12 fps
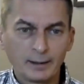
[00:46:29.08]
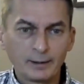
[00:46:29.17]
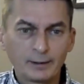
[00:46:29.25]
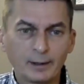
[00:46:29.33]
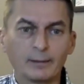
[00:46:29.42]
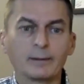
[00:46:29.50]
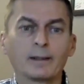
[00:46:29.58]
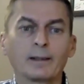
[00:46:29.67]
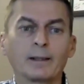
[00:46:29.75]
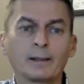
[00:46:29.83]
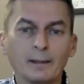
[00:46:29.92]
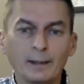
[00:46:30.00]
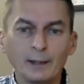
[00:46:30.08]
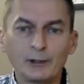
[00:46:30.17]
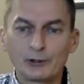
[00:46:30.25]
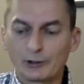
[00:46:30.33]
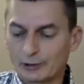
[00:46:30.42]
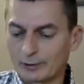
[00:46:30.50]
At
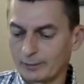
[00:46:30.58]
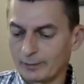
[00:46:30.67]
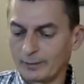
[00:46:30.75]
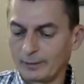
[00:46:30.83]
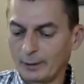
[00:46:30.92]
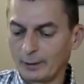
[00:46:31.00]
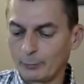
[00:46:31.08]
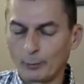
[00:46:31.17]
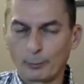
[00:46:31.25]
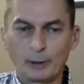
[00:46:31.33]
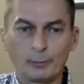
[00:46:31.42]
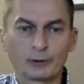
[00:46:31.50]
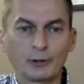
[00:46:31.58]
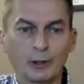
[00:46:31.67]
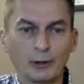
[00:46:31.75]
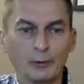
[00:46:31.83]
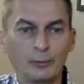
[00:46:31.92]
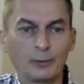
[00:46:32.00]
least I want people to
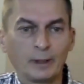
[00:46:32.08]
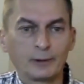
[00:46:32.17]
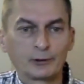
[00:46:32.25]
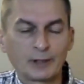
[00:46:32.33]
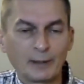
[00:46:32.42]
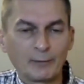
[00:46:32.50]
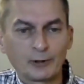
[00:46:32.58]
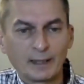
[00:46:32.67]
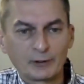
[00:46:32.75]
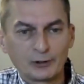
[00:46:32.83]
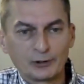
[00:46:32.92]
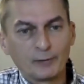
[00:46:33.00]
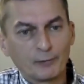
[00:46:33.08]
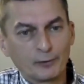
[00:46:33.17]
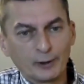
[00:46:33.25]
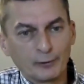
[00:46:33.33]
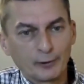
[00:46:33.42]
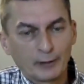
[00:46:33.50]
know Stamford has a
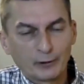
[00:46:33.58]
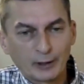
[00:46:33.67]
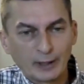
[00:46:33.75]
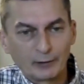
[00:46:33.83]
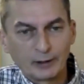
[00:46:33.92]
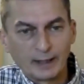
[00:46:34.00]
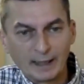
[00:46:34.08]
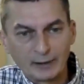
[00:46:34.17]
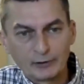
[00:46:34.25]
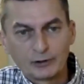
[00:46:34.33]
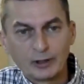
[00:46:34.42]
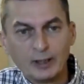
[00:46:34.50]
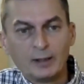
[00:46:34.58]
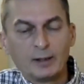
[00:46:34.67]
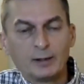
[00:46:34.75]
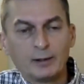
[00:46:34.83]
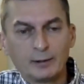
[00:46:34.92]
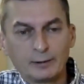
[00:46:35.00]
symphony. Fairfield County has
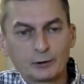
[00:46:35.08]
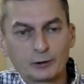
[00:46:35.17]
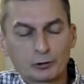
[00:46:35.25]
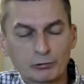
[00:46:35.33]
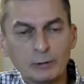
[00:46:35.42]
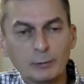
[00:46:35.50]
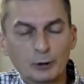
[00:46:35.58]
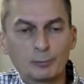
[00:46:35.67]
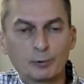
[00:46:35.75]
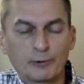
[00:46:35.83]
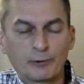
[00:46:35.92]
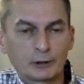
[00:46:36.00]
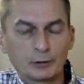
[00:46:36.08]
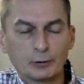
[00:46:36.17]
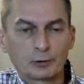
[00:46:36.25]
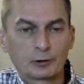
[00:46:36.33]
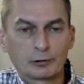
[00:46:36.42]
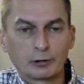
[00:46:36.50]
an extremely good
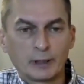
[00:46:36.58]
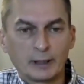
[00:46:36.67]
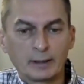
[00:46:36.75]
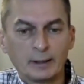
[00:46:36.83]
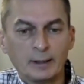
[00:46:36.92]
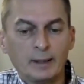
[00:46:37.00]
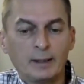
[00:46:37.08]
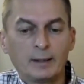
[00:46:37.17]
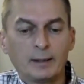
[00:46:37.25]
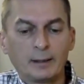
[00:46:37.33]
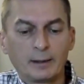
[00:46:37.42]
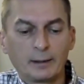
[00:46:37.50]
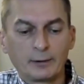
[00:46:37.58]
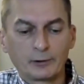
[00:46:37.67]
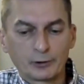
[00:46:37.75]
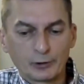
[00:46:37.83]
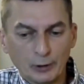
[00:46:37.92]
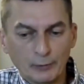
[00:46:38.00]
professional orchestra here,
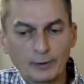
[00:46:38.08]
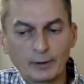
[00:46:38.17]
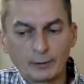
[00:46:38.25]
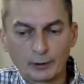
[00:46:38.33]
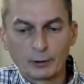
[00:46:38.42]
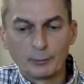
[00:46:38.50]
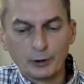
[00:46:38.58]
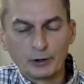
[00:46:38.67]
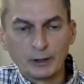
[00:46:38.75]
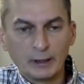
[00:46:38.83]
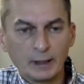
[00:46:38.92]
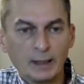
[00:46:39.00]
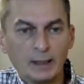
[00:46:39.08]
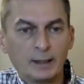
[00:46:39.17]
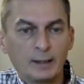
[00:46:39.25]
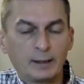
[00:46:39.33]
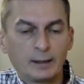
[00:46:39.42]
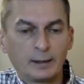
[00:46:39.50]
serving the community.
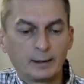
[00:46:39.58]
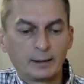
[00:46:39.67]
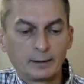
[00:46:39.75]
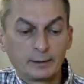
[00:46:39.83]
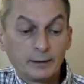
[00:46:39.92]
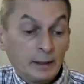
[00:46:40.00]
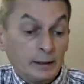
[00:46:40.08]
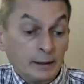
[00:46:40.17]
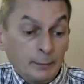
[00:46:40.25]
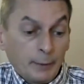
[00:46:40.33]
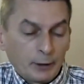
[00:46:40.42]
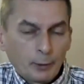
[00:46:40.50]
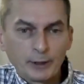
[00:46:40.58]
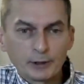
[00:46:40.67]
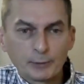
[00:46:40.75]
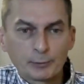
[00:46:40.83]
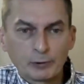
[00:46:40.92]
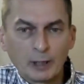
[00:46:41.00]
You might not
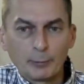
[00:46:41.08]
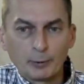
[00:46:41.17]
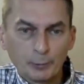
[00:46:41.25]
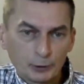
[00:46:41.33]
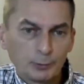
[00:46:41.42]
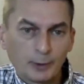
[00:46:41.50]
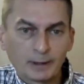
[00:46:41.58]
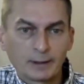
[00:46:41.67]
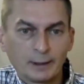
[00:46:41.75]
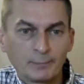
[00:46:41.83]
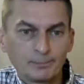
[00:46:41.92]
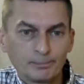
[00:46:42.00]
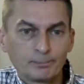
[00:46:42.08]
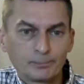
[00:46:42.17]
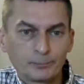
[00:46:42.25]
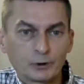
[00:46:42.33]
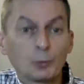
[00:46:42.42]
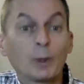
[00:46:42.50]
be a subscriber, but you might come
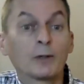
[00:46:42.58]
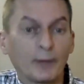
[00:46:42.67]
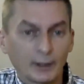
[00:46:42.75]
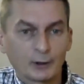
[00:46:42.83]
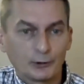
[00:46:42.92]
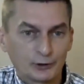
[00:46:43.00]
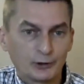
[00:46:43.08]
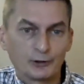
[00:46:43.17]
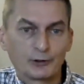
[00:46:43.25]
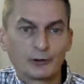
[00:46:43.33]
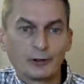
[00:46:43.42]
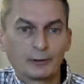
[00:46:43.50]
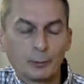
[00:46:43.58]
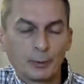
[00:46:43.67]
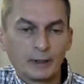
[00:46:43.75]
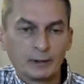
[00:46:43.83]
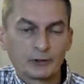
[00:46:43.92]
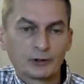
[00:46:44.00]
to one of our concerts that
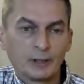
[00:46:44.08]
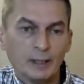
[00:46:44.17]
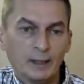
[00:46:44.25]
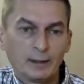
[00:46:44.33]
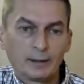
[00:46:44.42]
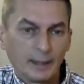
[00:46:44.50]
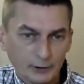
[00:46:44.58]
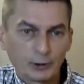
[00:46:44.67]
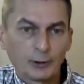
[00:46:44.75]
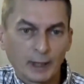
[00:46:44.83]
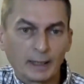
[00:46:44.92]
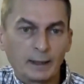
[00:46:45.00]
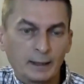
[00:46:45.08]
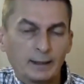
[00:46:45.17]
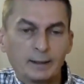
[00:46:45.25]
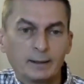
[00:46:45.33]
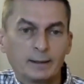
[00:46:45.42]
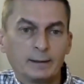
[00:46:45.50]
appeals, and that's okay.
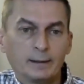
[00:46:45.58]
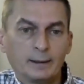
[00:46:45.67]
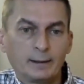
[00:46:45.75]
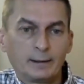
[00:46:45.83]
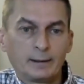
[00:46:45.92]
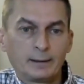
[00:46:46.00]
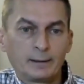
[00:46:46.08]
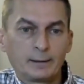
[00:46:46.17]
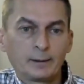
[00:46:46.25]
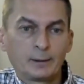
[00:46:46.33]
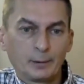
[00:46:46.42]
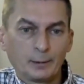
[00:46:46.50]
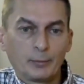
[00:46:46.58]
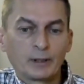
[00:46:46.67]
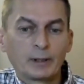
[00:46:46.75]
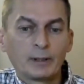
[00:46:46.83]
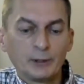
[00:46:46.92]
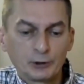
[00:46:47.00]
Yeah.
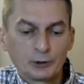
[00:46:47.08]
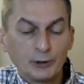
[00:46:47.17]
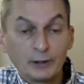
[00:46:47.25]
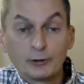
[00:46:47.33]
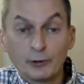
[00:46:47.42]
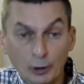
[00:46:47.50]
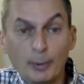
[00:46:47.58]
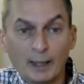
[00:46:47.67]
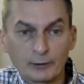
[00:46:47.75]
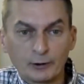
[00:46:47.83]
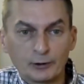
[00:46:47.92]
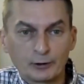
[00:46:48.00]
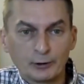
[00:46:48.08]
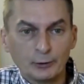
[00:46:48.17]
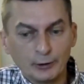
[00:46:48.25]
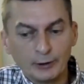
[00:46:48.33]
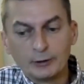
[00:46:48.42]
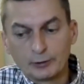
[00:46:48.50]
But at least you need to know about it,
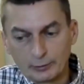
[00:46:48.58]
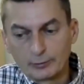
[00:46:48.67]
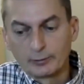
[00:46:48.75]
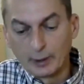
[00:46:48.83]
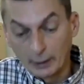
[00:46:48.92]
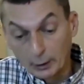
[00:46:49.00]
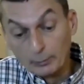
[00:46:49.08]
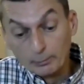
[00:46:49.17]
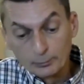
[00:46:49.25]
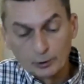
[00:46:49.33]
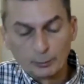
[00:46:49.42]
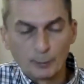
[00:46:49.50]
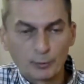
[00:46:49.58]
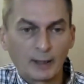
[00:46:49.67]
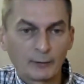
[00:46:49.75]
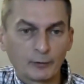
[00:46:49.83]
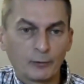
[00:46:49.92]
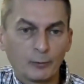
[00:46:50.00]
and you need, I hope, to be
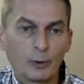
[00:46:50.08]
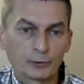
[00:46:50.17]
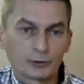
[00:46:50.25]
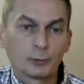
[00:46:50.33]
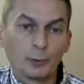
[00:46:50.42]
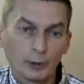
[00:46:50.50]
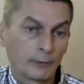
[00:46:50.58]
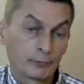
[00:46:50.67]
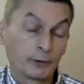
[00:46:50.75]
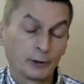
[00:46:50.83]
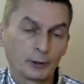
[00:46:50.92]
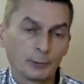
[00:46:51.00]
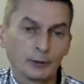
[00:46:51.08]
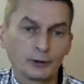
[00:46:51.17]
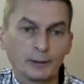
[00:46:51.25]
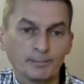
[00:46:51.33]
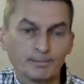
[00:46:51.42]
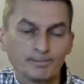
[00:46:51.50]
proud of what we offer in the
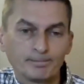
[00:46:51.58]
community.